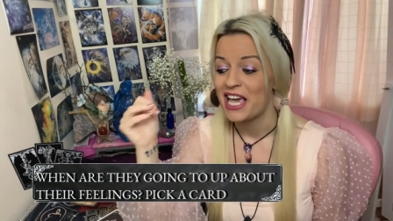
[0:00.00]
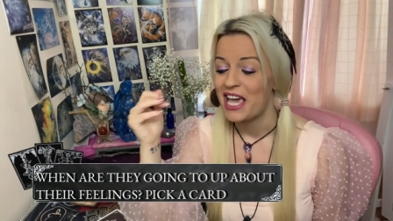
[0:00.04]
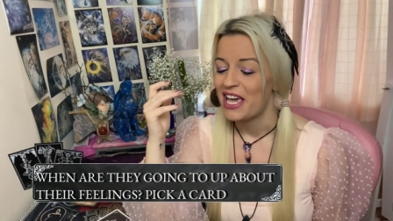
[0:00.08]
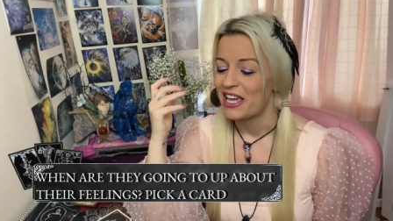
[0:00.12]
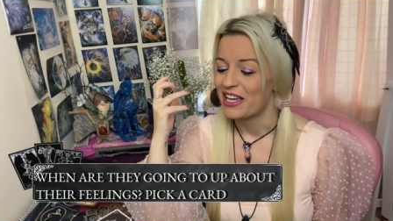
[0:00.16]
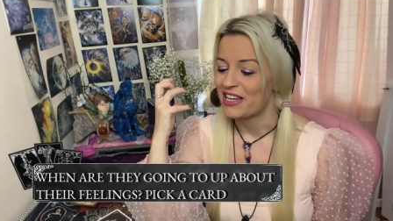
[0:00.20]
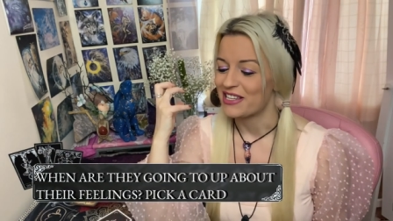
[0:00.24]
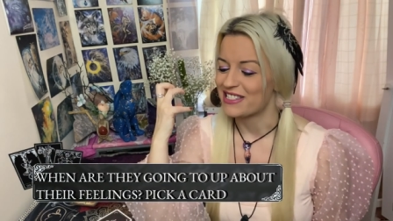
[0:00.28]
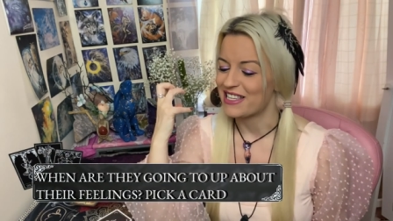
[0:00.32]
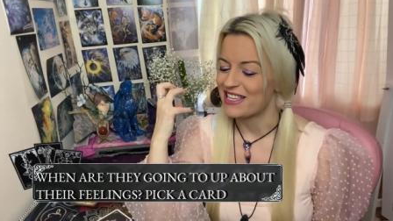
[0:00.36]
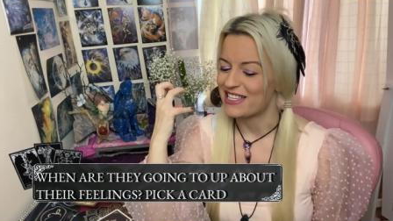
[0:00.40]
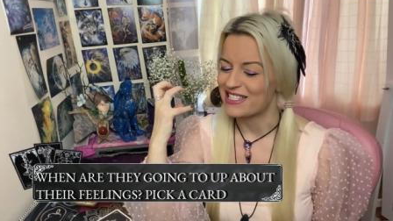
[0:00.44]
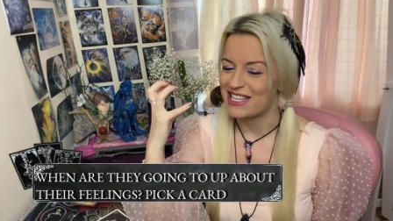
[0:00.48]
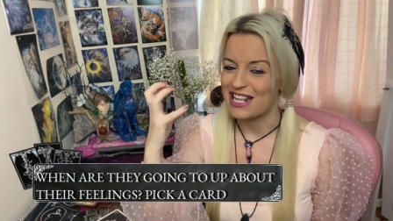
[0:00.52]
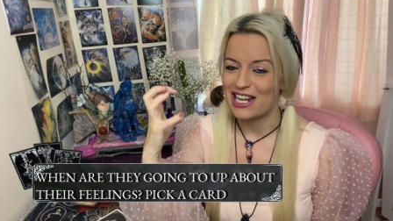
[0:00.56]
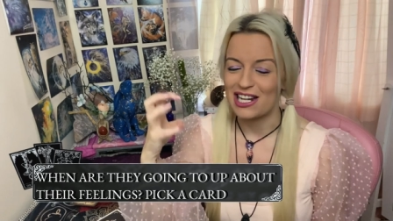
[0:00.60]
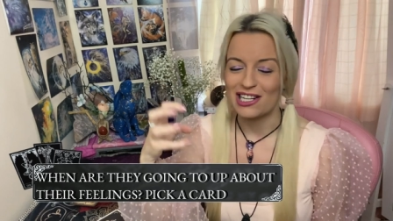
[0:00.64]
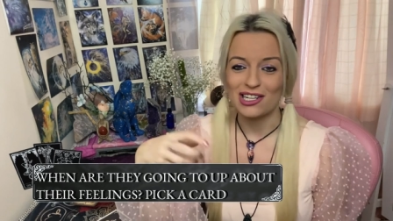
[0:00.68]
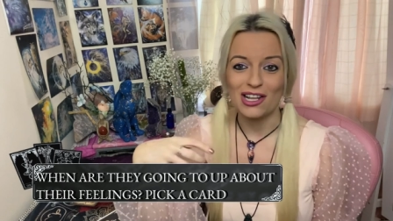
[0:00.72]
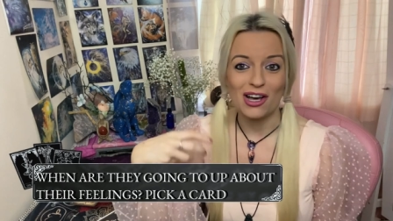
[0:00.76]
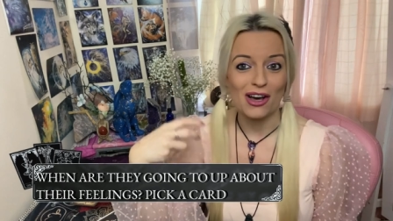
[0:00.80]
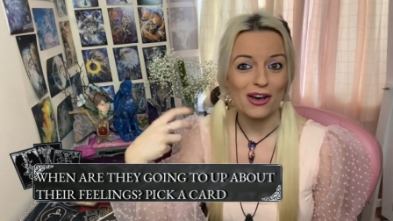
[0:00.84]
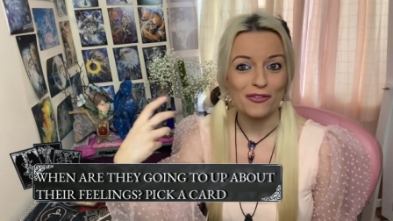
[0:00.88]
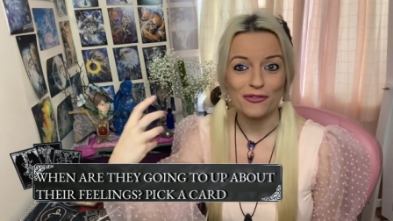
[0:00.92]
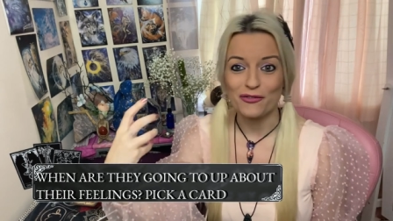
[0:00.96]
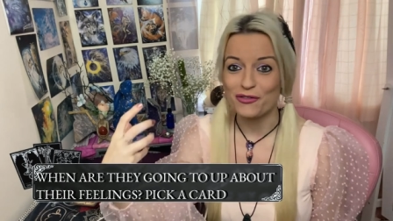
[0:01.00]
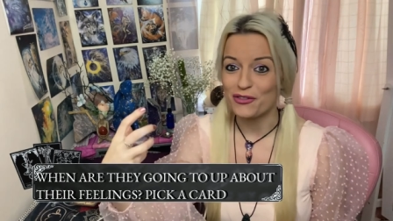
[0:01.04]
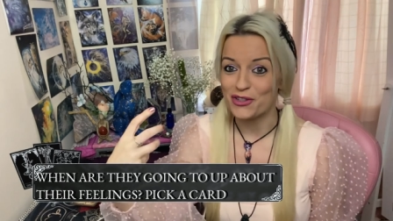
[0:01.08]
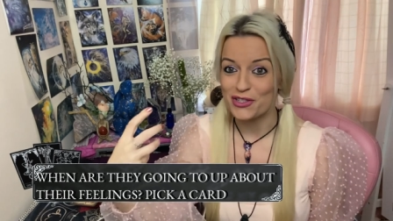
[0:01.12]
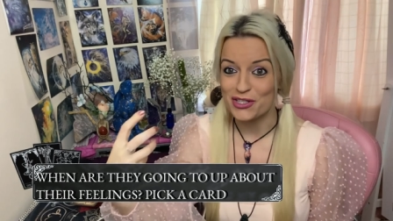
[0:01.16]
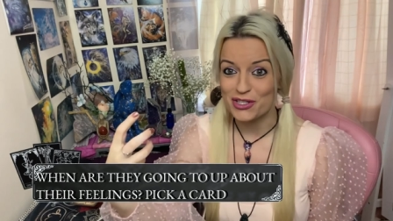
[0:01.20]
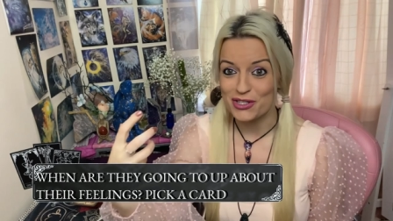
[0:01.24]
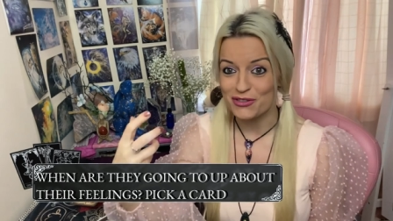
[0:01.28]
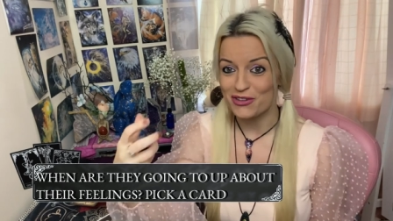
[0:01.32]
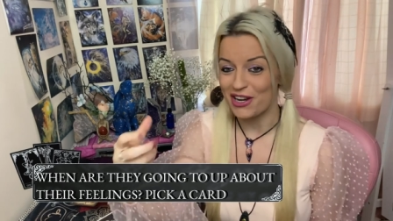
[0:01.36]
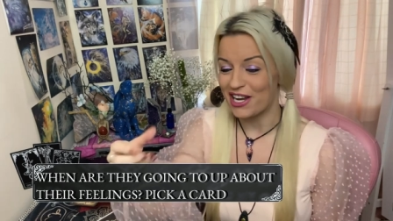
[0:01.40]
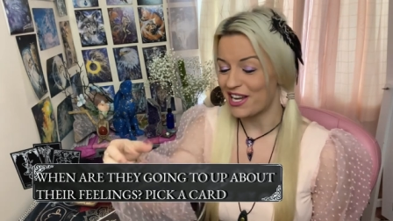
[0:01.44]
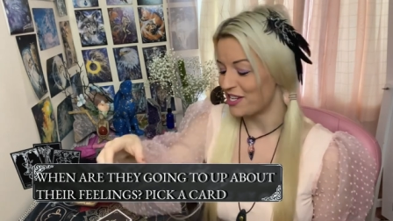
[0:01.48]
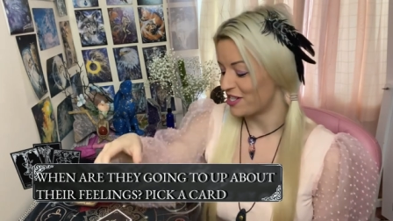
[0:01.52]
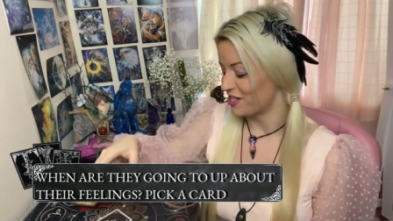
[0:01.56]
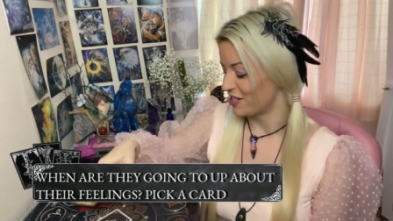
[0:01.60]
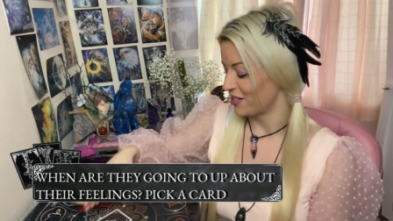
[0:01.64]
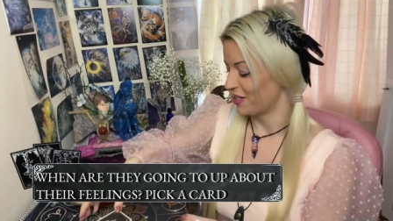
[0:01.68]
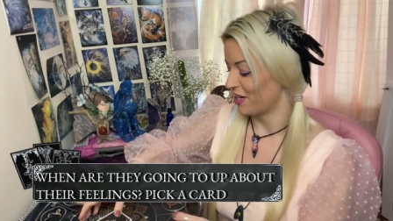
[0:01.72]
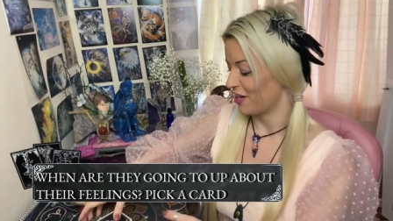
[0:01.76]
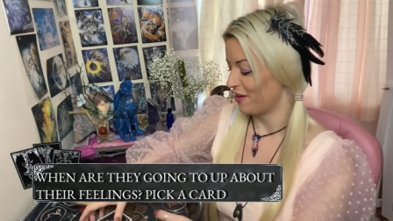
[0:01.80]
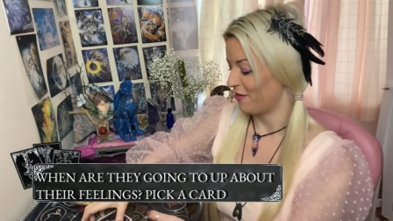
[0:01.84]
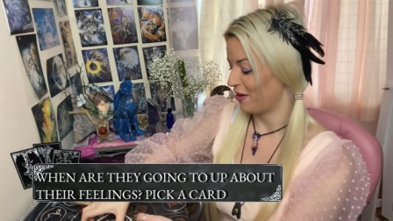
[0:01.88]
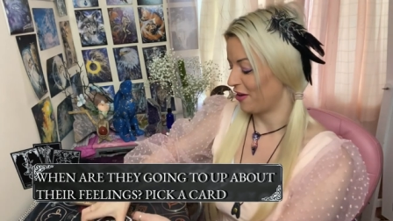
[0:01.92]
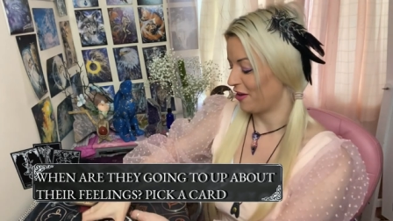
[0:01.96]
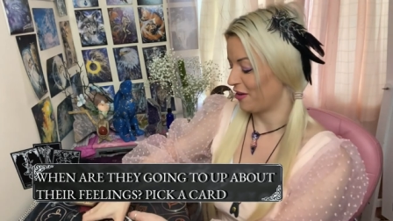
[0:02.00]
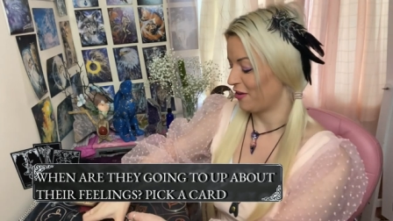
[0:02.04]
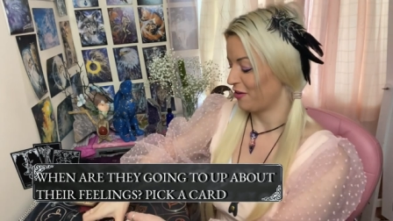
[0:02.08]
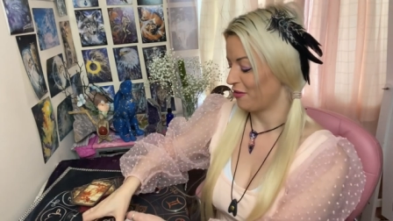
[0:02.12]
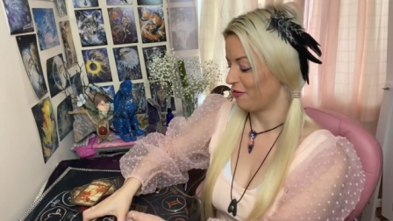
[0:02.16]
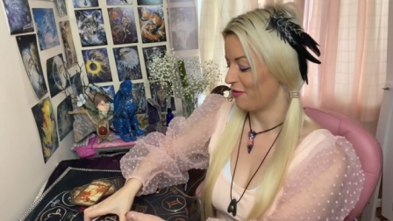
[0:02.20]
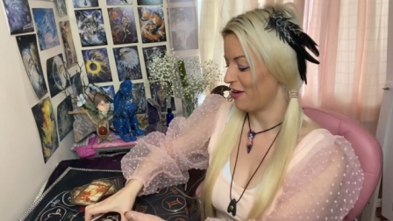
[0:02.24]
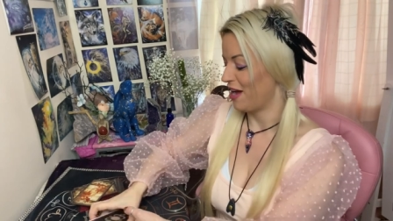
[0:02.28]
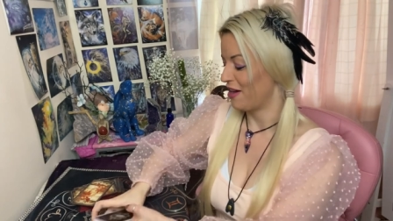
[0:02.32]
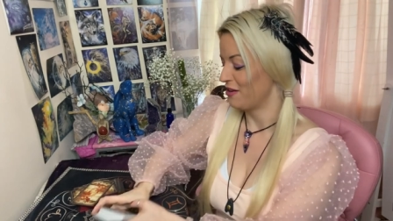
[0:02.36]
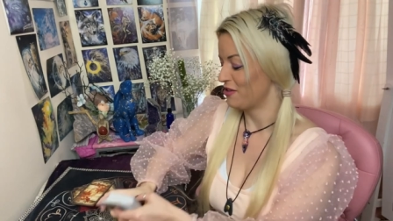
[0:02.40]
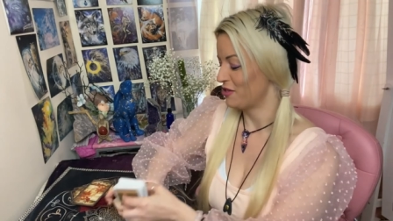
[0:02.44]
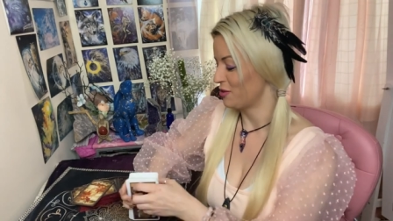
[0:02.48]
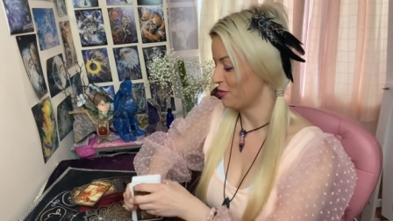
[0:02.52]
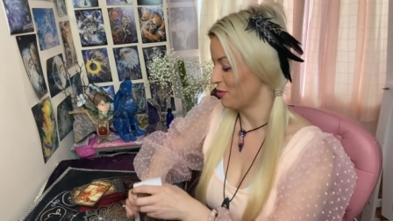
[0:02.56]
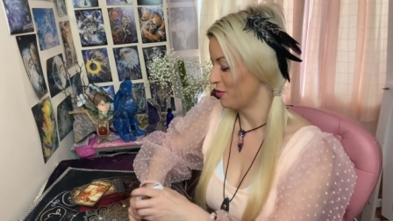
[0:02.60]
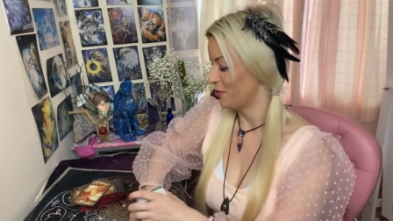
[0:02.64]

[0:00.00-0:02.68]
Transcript: Because there's a lot of frustration going on around you